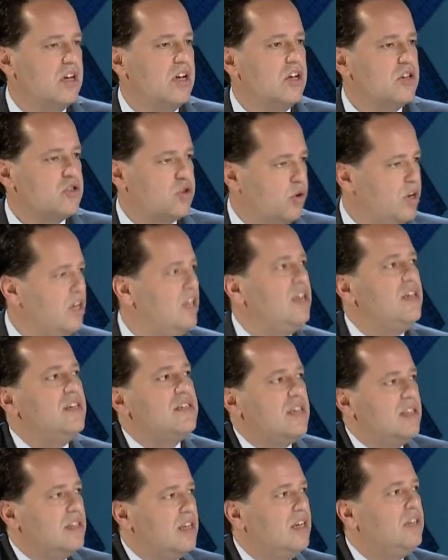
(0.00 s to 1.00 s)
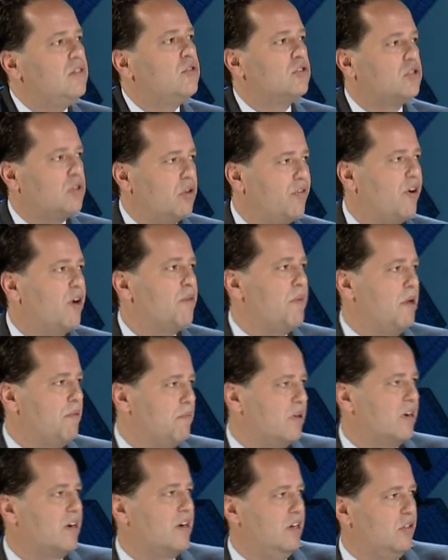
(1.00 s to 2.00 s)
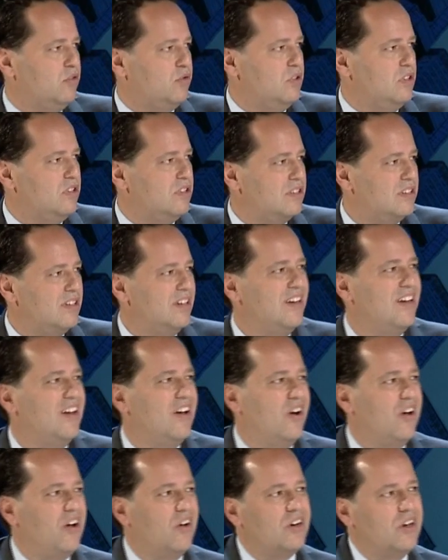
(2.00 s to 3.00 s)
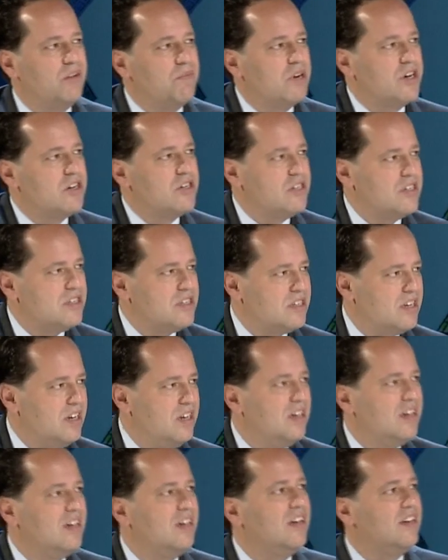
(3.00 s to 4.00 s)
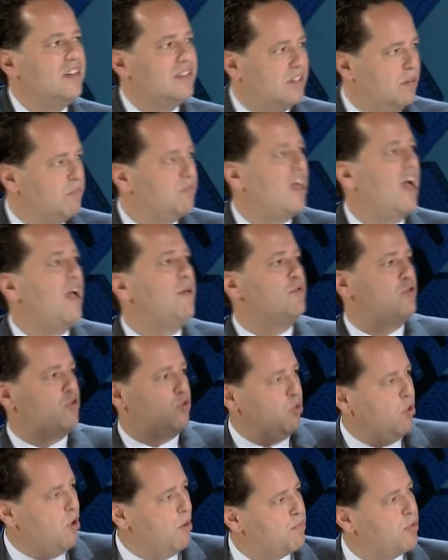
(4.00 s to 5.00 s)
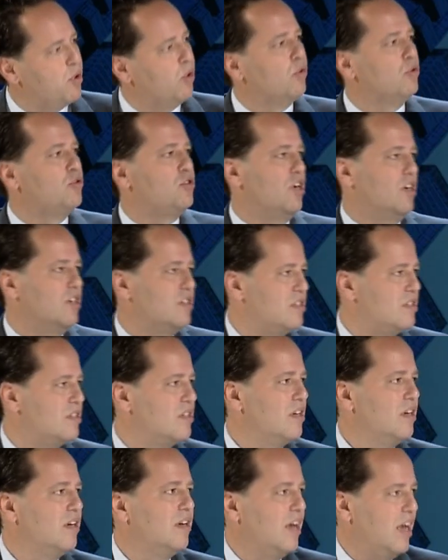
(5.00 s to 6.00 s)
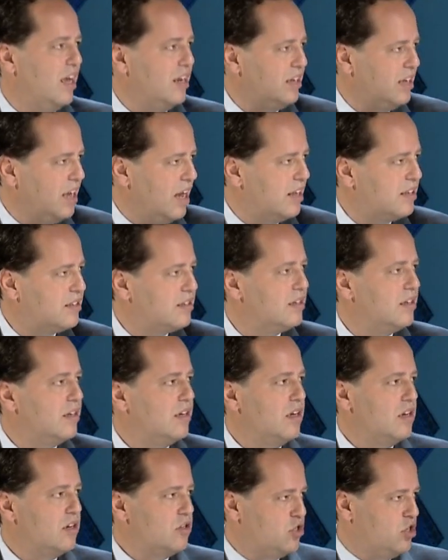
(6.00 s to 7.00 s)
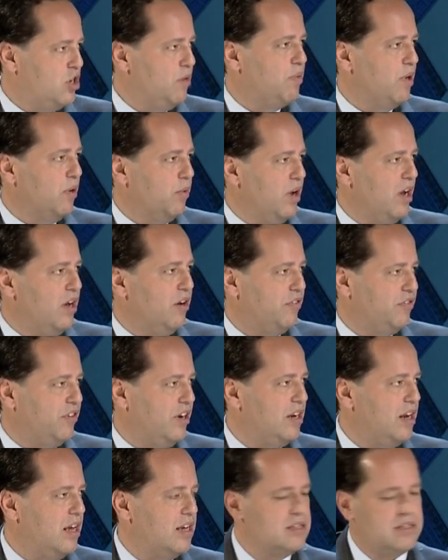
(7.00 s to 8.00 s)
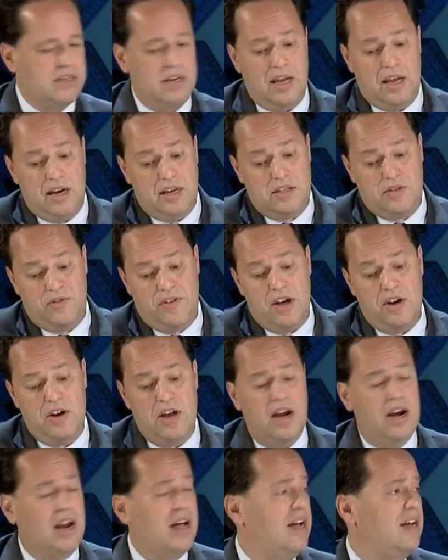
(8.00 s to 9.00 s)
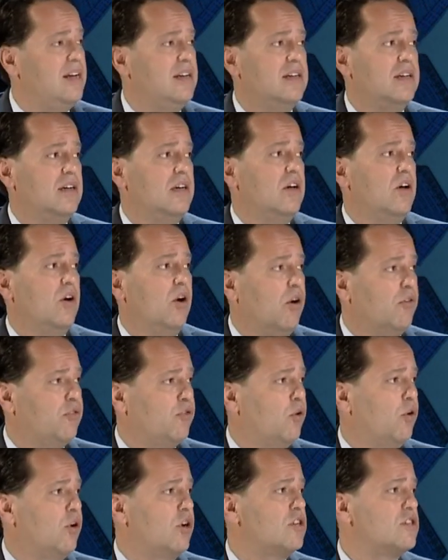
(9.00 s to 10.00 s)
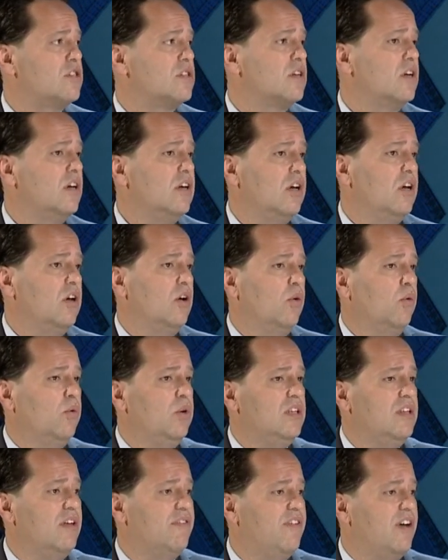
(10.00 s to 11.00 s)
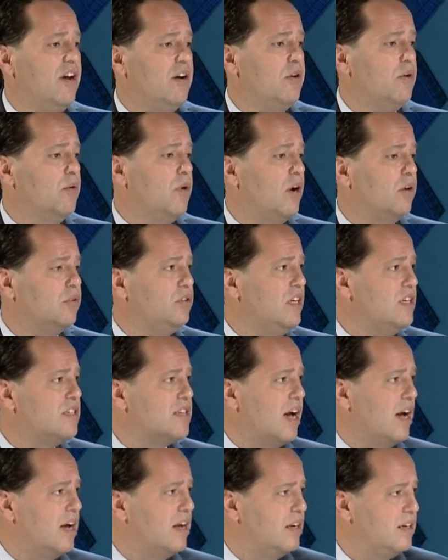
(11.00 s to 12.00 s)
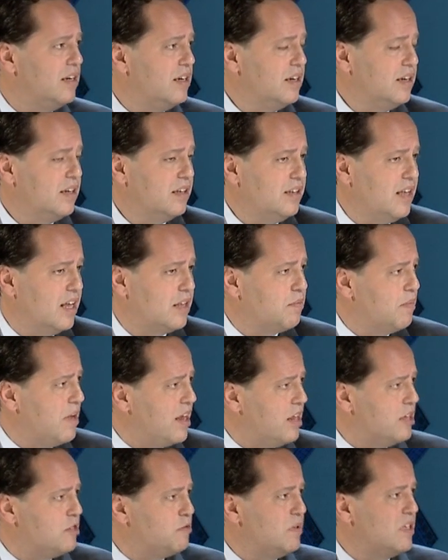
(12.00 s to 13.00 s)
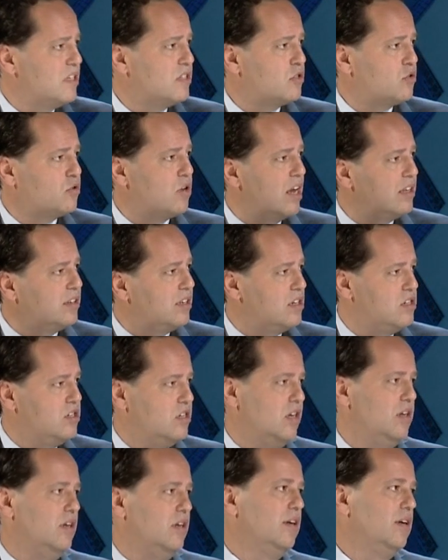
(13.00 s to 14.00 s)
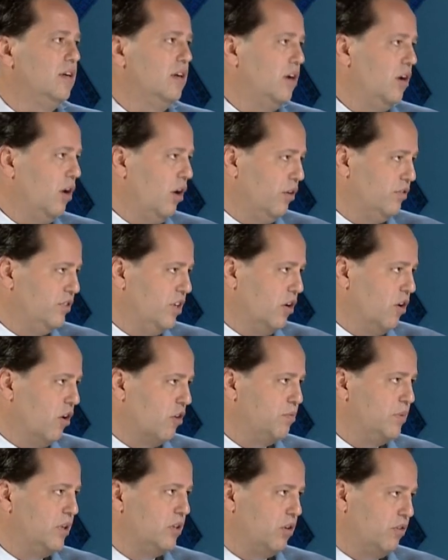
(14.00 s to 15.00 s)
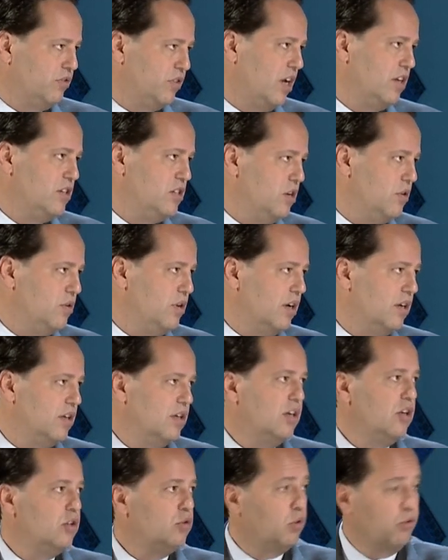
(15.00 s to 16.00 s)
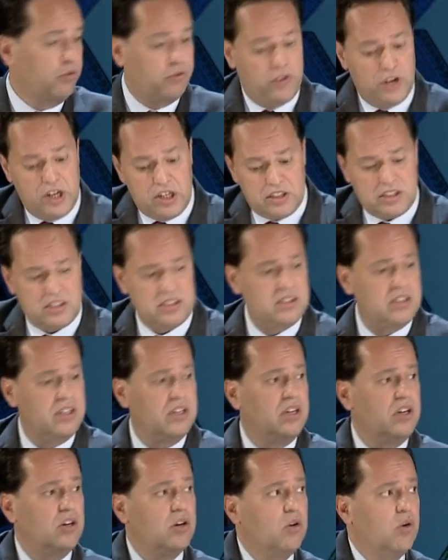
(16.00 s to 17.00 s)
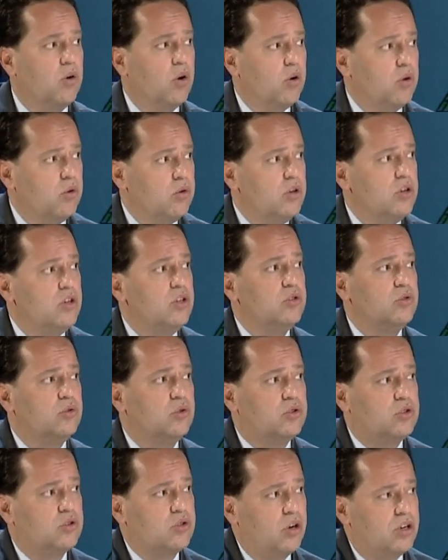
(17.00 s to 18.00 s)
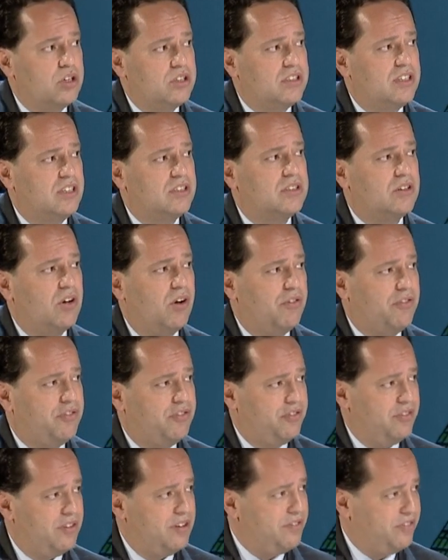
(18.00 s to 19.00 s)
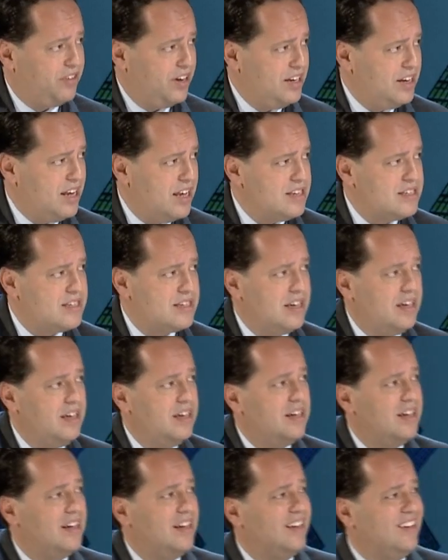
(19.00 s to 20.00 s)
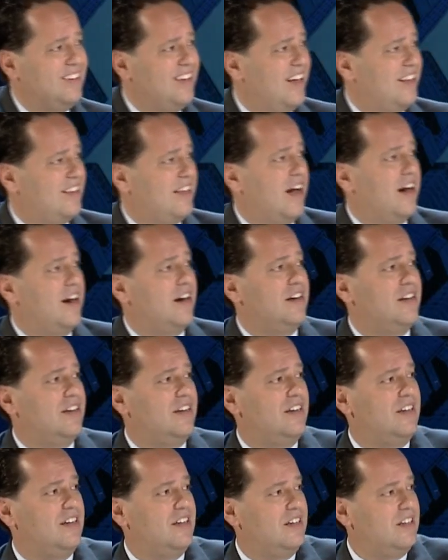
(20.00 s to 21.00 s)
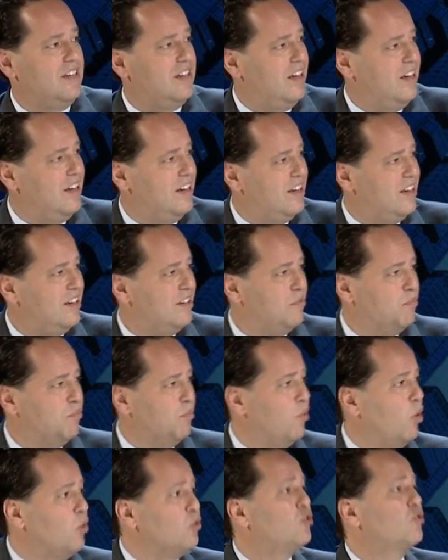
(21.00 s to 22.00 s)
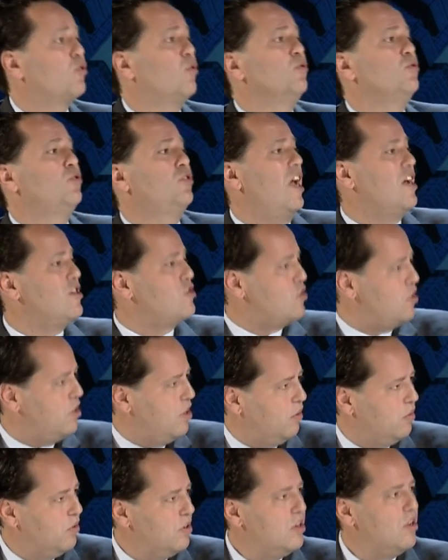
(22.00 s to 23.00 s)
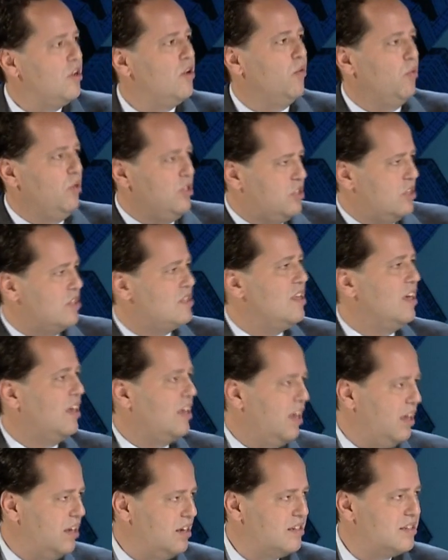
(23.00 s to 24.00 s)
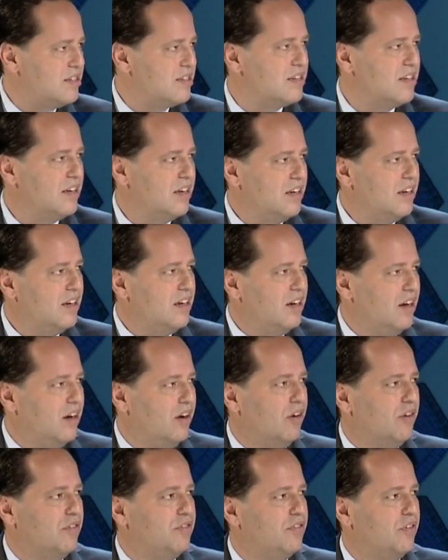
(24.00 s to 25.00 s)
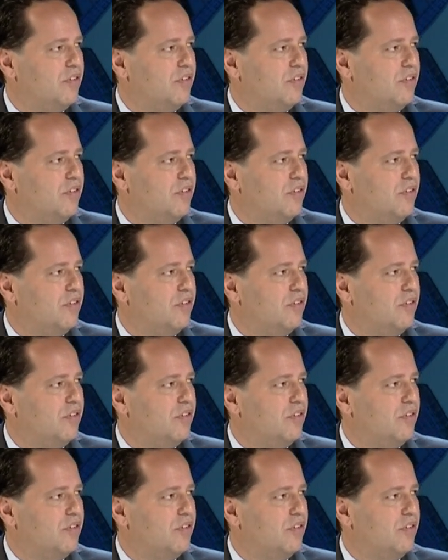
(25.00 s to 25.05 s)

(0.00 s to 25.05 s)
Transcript: So it is in the interest of our member countries on emergency sometimes to approach us and get cheaper way of financing. And it's very aligned, of course, with the very well-designed debt management strategy of the government of Nigeria, to first go to sources of financing that are most concessional, which is the case of